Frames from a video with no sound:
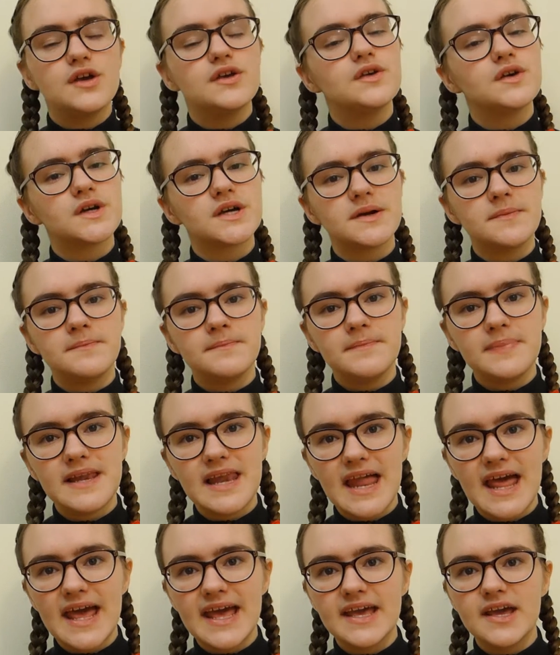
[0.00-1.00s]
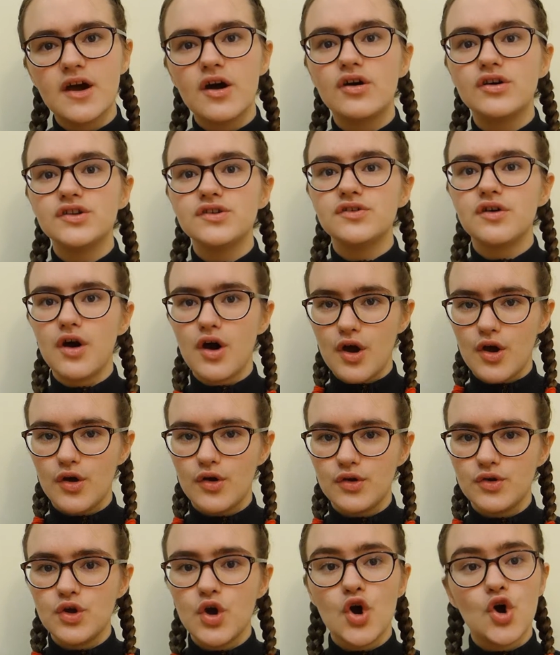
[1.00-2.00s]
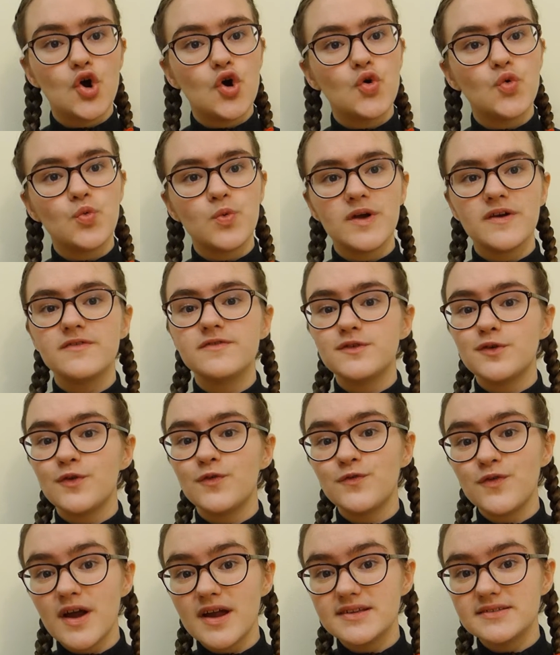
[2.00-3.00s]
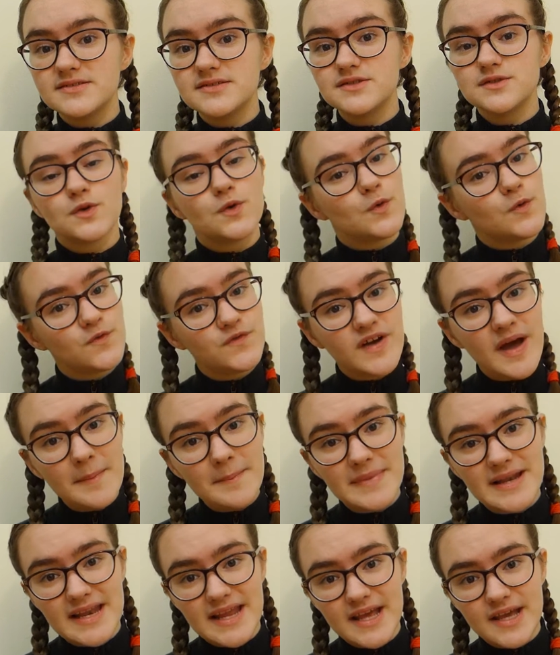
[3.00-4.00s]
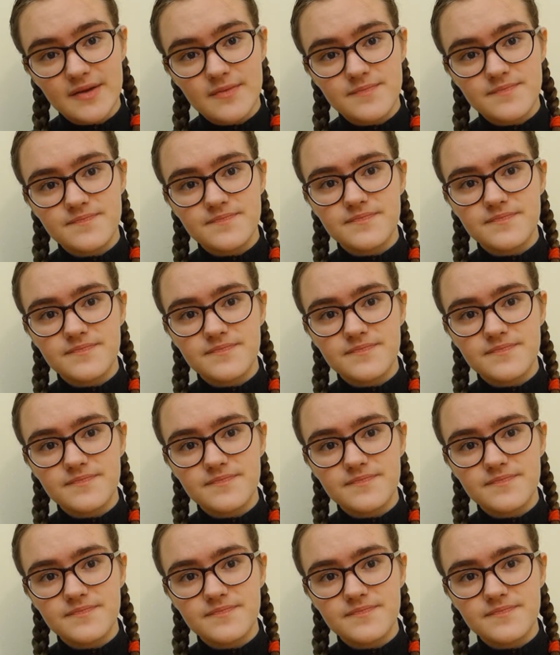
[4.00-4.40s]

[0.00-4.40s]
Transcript: You can play on your own or with your friends or family.